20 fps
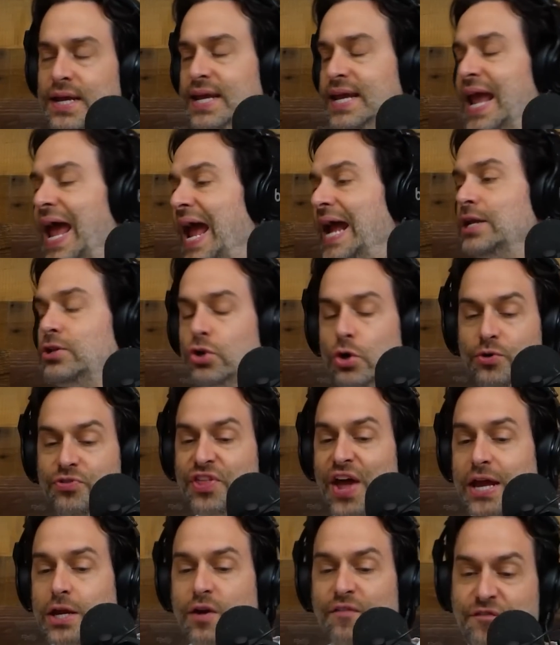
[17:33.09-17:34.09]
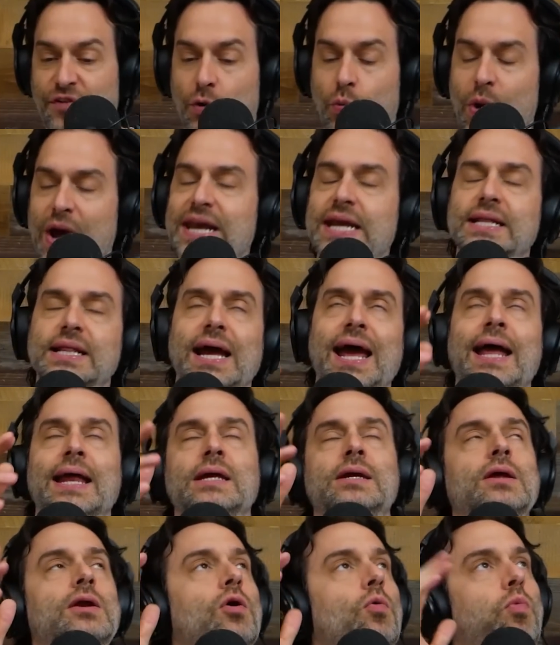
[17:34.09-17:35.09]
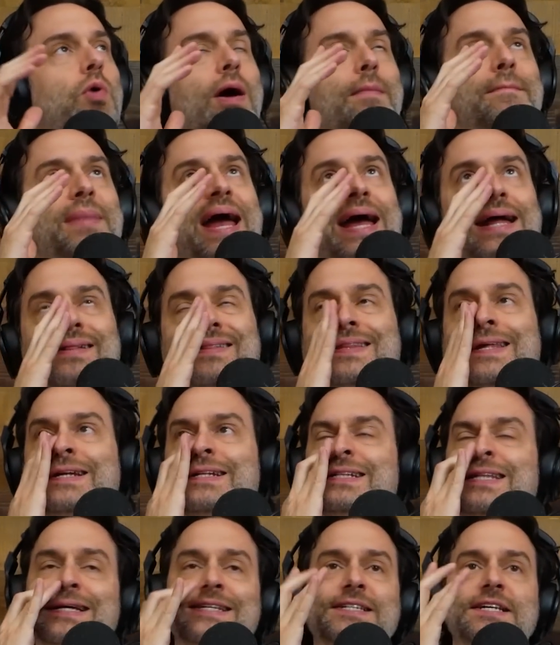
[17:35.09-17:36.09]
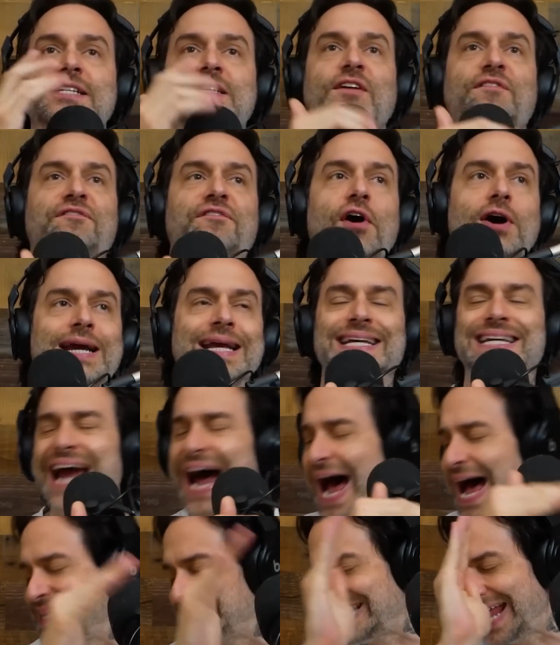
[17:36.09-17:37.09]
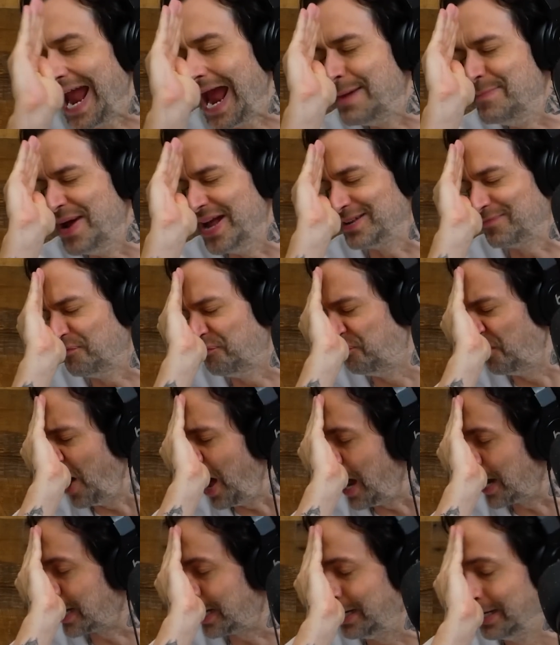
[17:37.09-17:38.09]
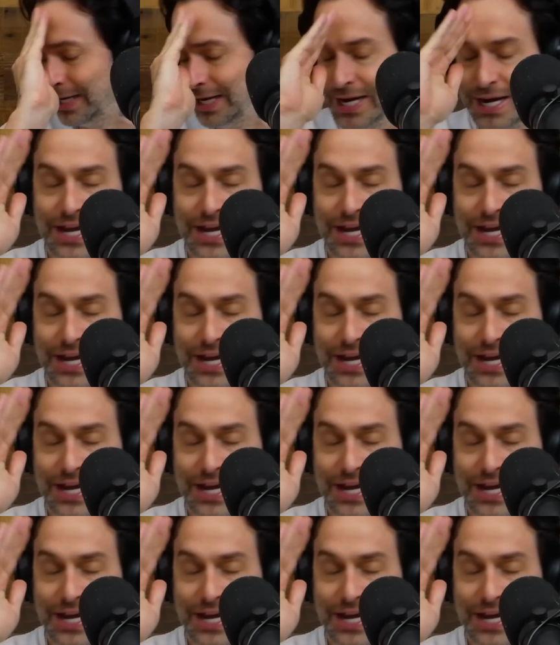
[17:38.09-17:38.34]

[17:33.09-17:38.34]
Yay, dude, thank you for winning. You know what, man? This is the fucking... God damn it! Fuck!